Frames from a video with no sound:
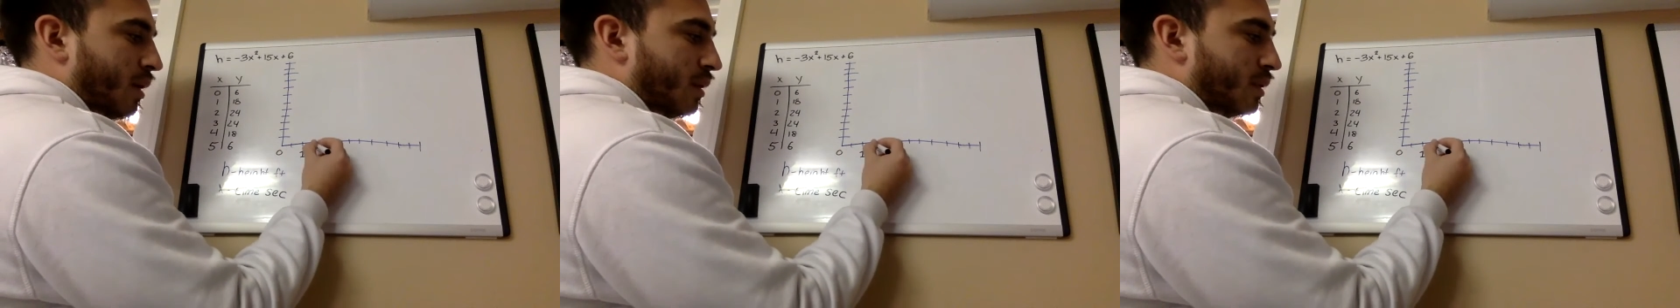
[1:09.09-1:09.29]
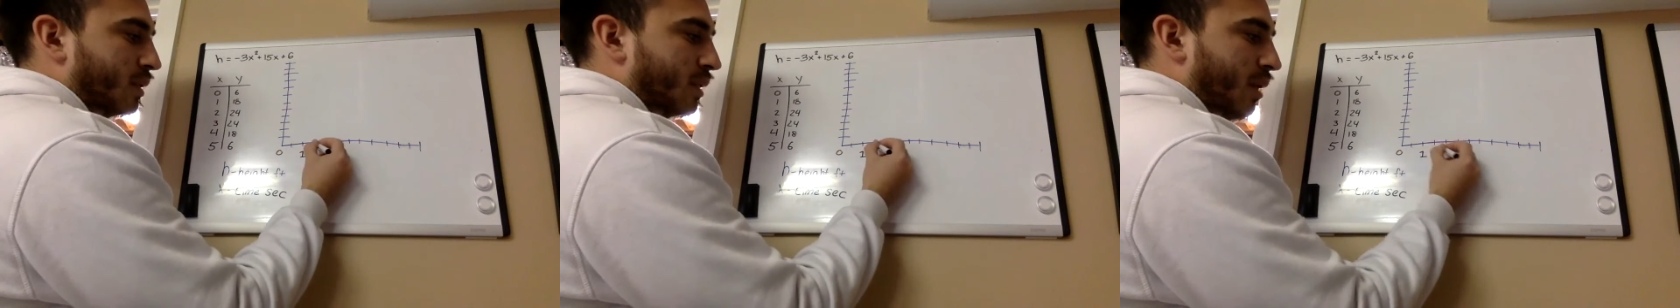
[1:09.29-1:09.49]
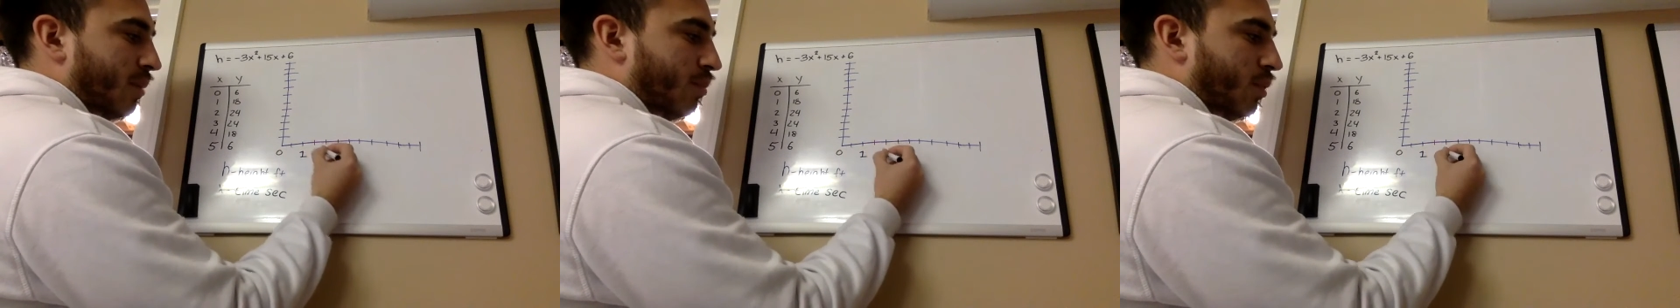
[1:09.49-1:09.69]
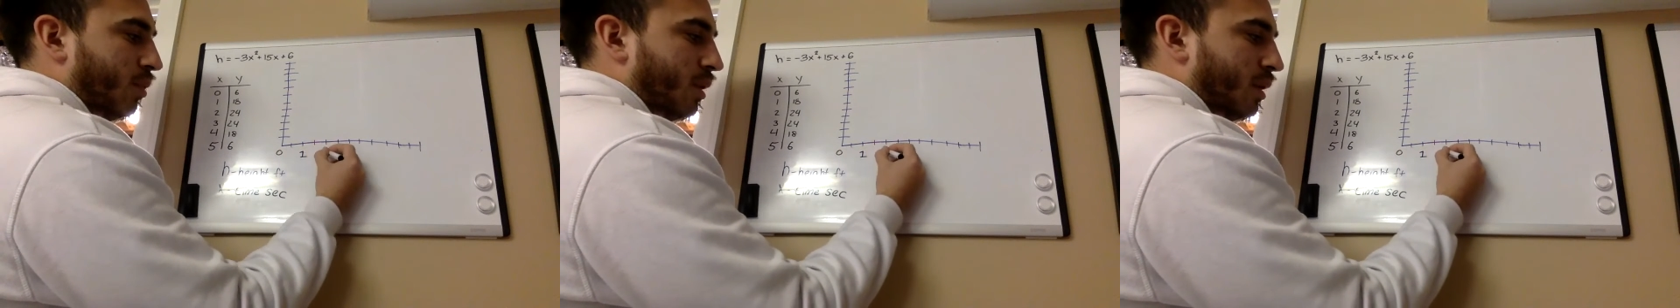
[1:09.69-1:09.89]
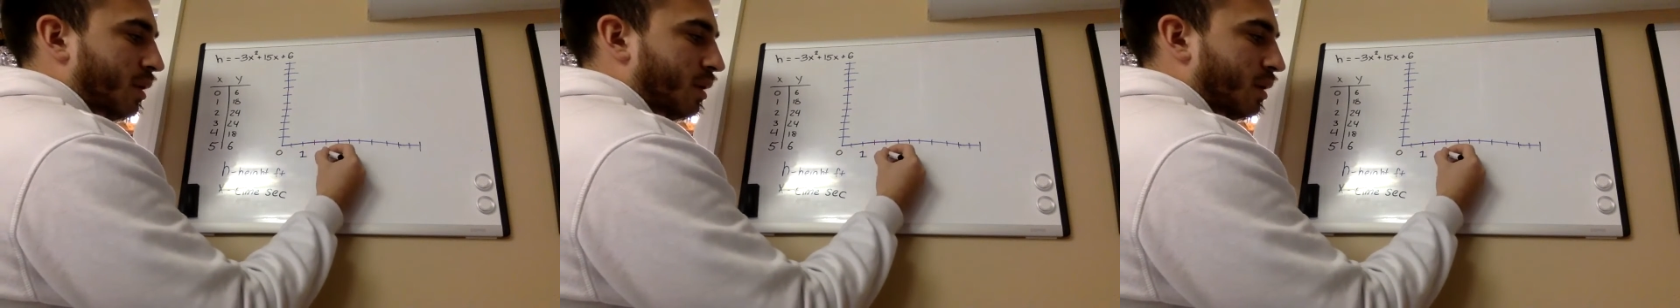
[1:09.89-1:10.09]
Skip
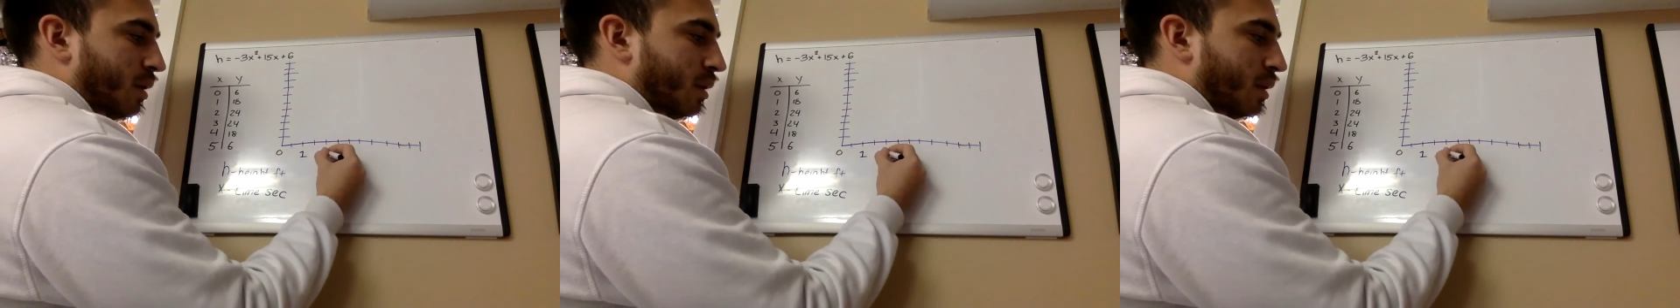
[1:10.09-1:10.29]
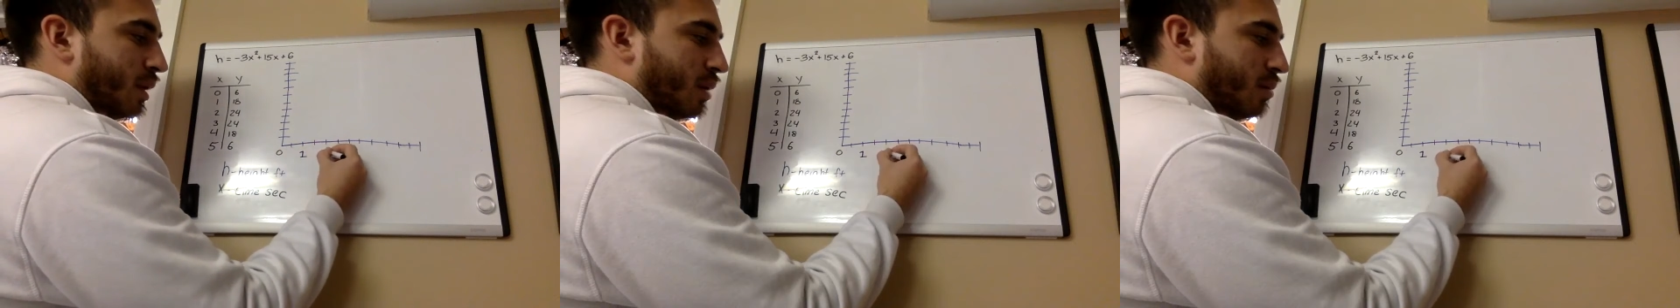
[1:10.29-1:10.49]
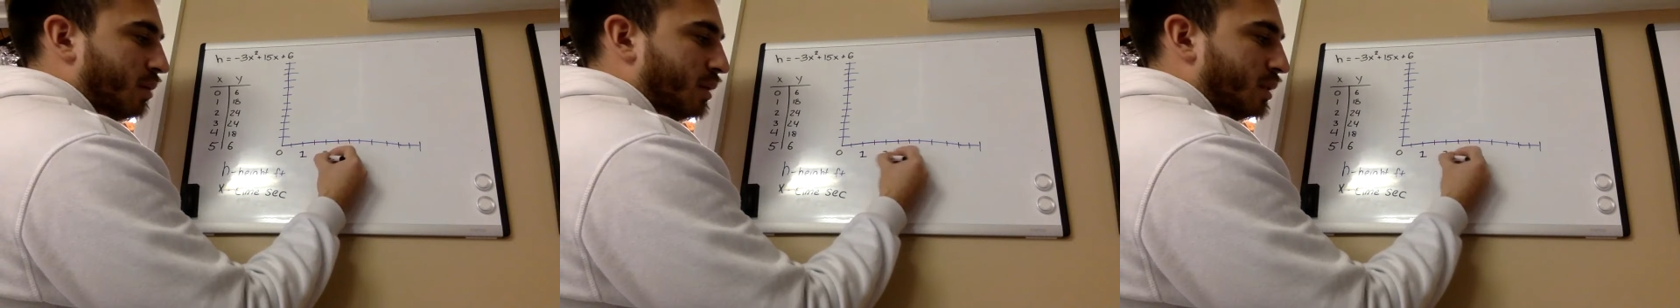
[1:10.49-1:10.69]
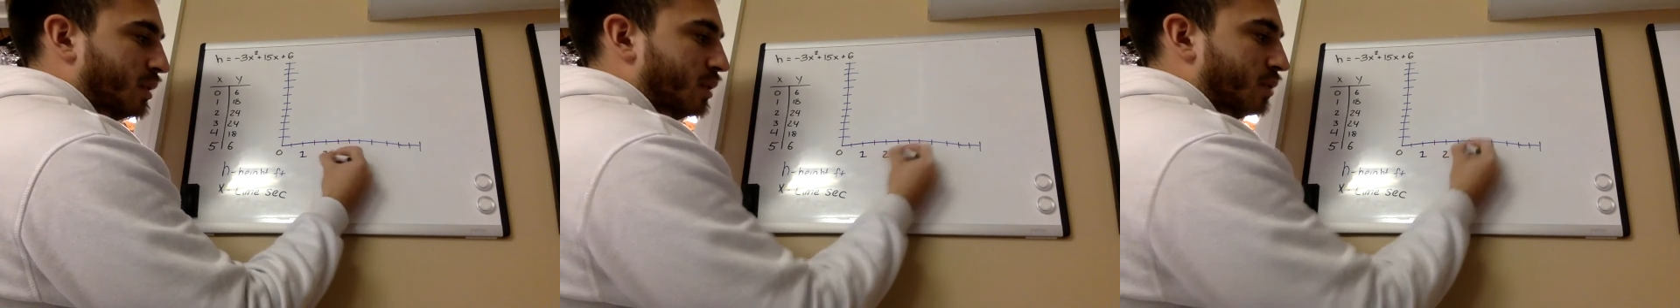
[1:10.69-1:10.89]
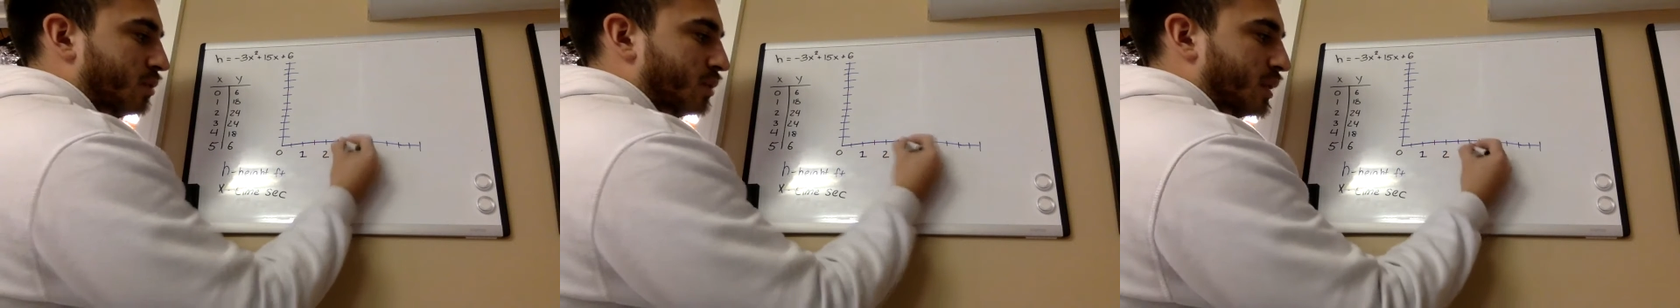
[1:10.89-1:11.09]
1, that will be
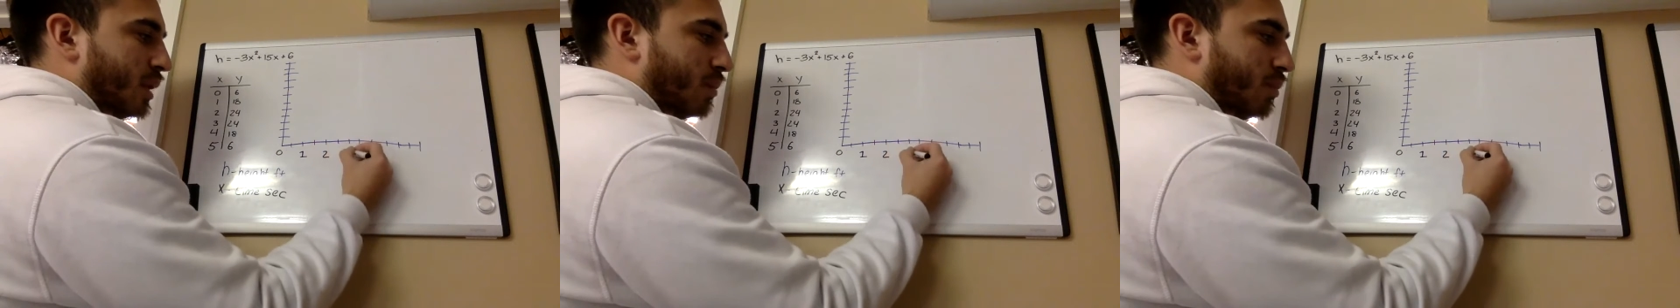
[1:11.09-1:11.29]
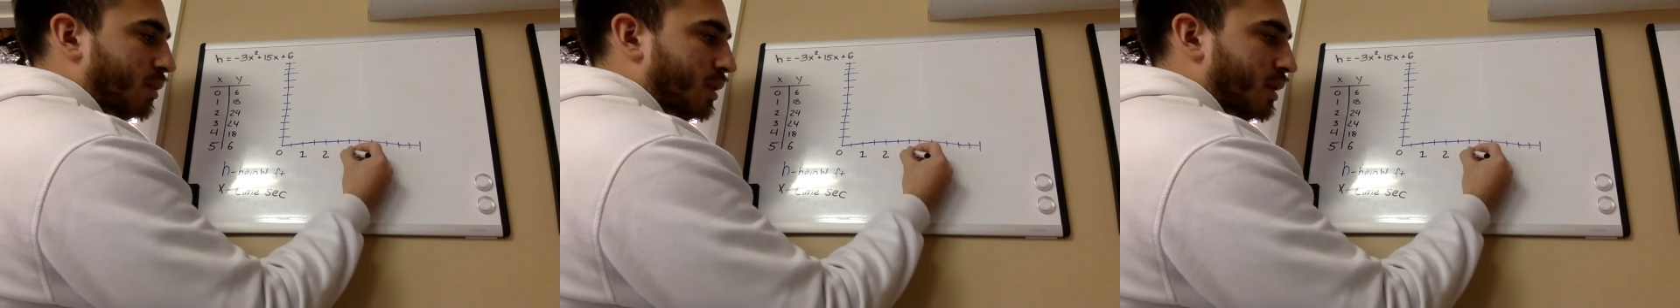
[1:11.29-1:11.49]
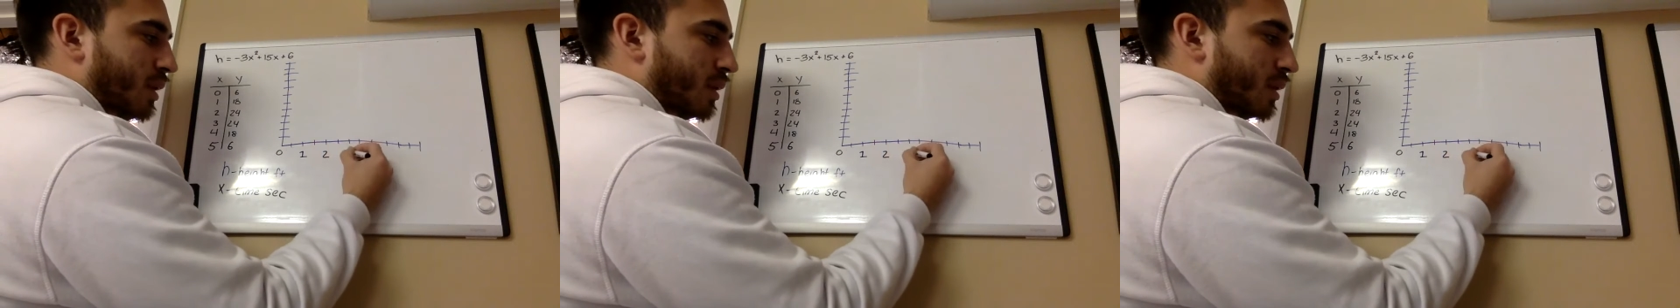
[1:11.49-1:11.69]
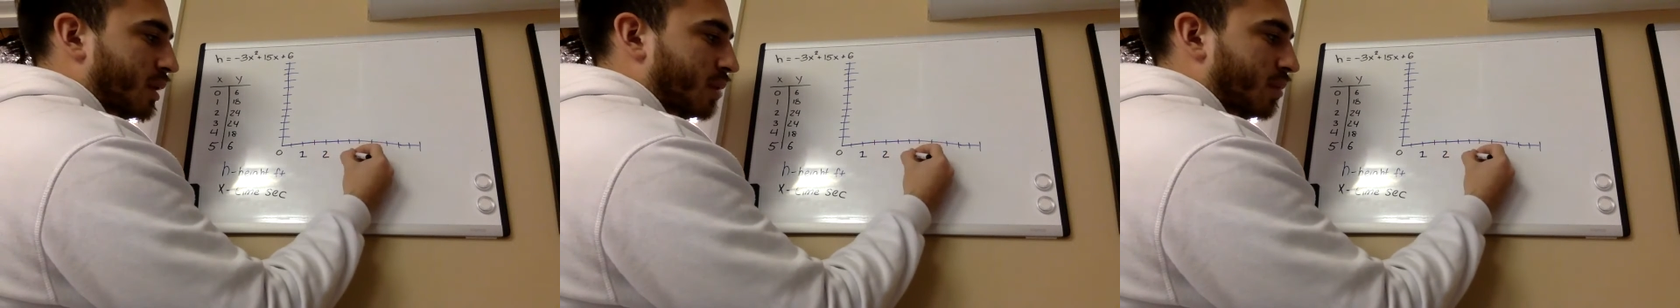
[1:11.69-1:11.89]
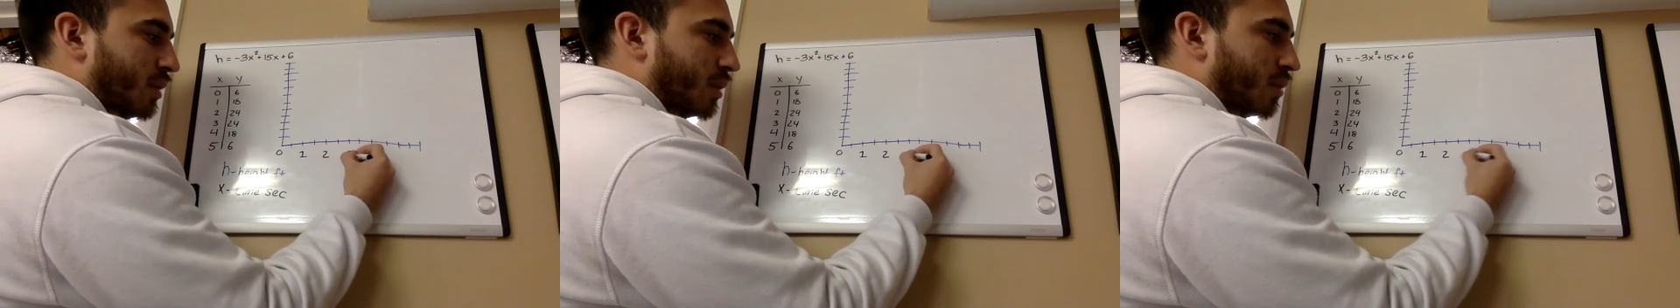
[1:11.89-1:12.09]
2. Skip 1, that
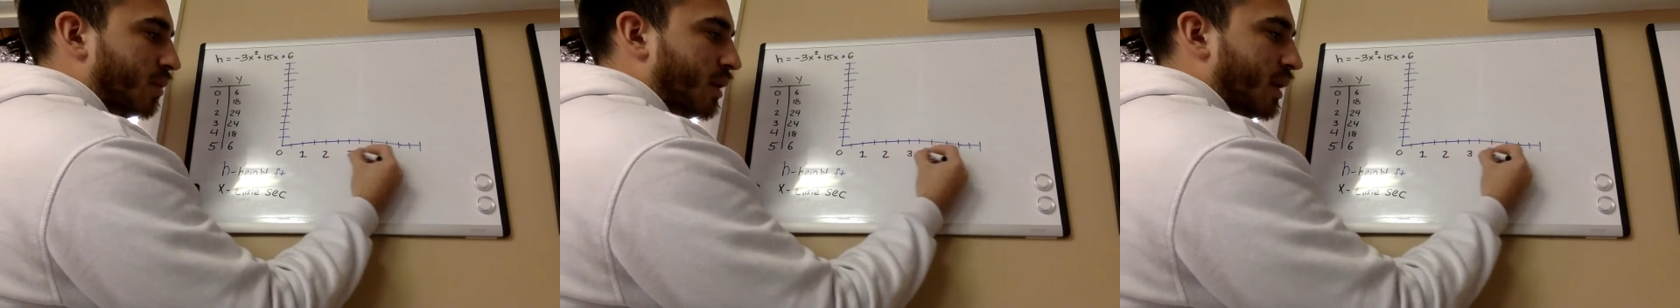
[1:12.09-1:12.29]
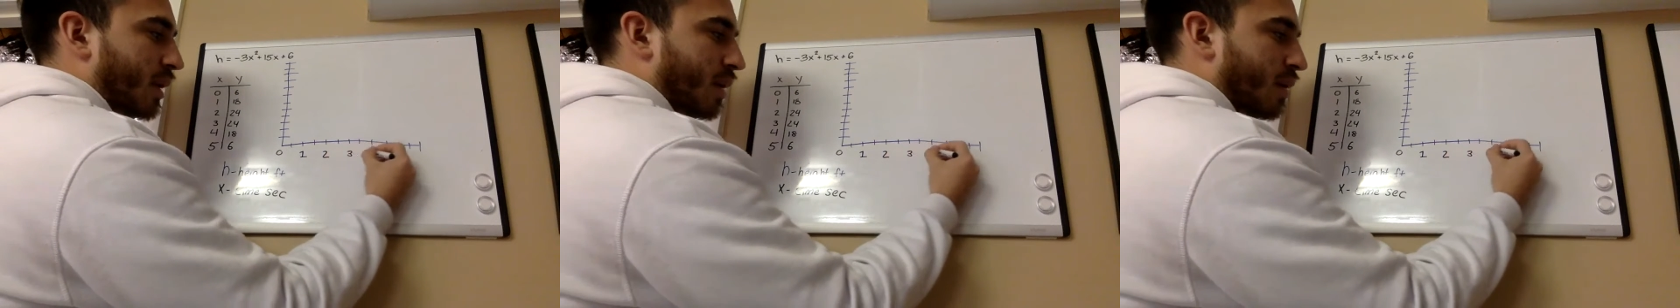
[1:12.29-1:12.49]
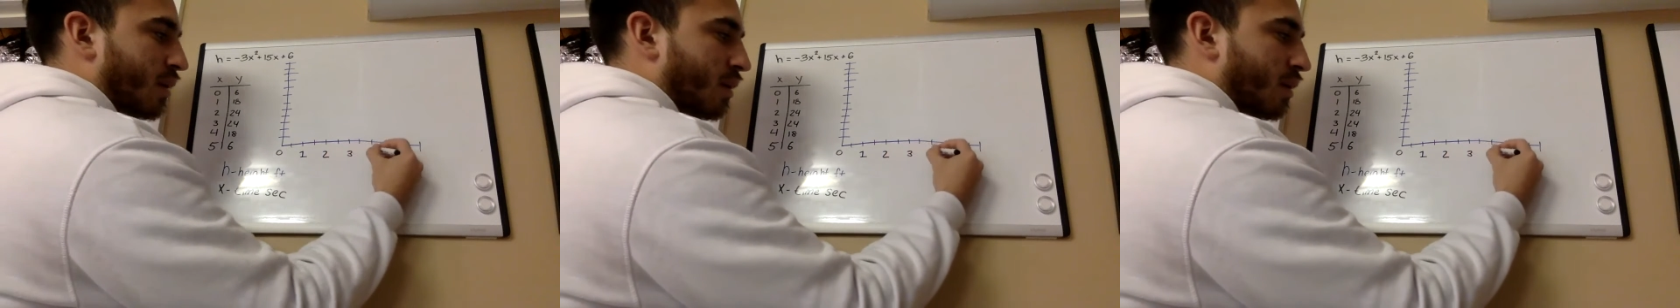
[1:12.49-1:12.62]
will be 3,